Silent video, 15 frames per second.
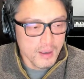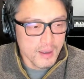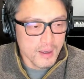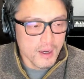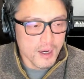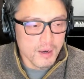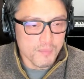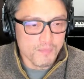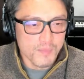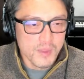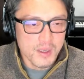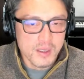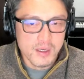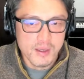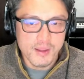
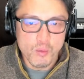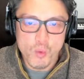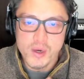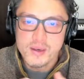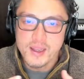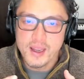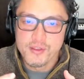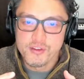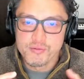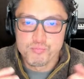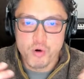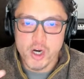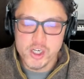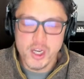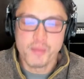Then one day, this
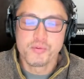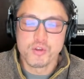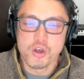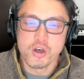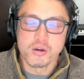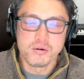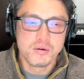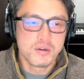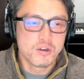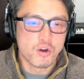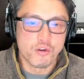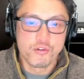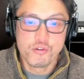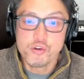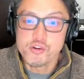project comes along called
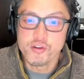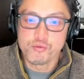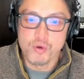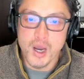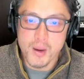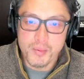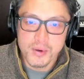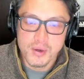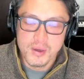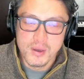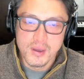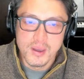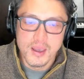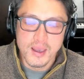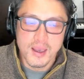SushiSwap,
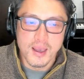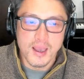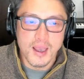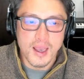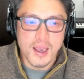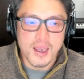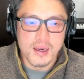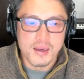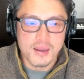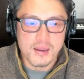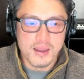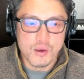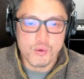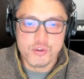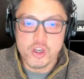and
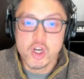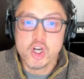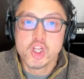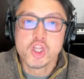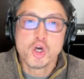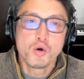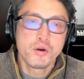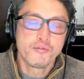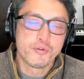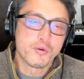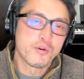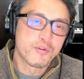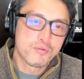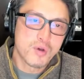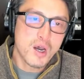it was a clone of
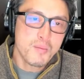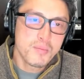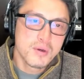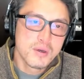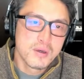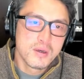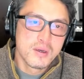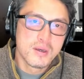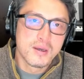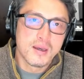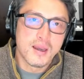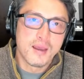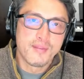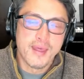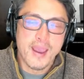Uniswap,
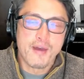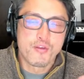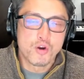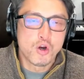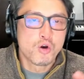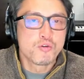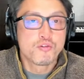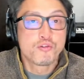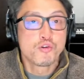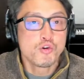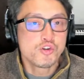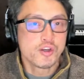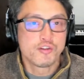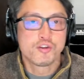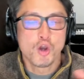and they had their own
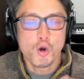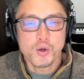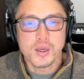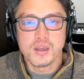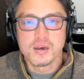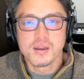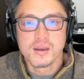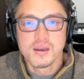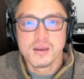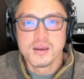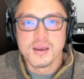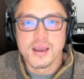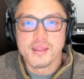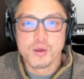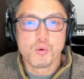sushi token,
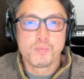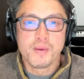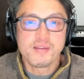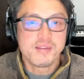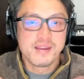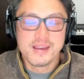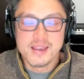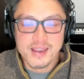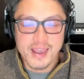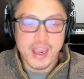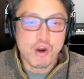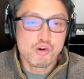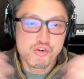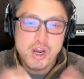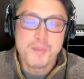and they were basically
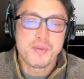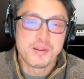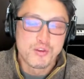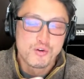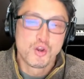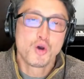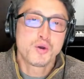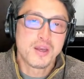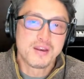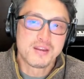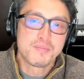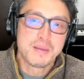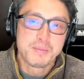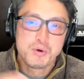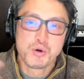airdropping their token to
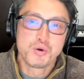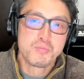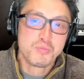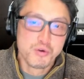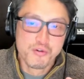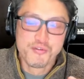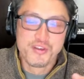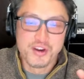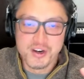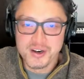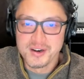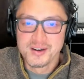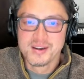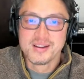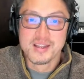people who would move their
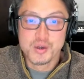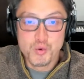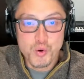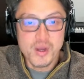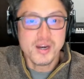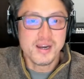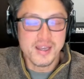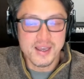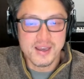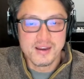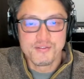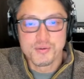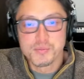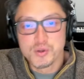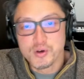liquidity
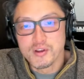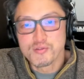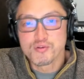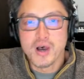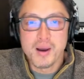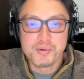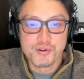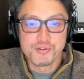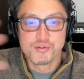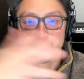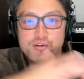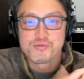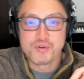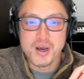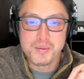from Uniswap to
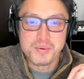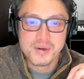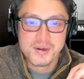SushiSwap.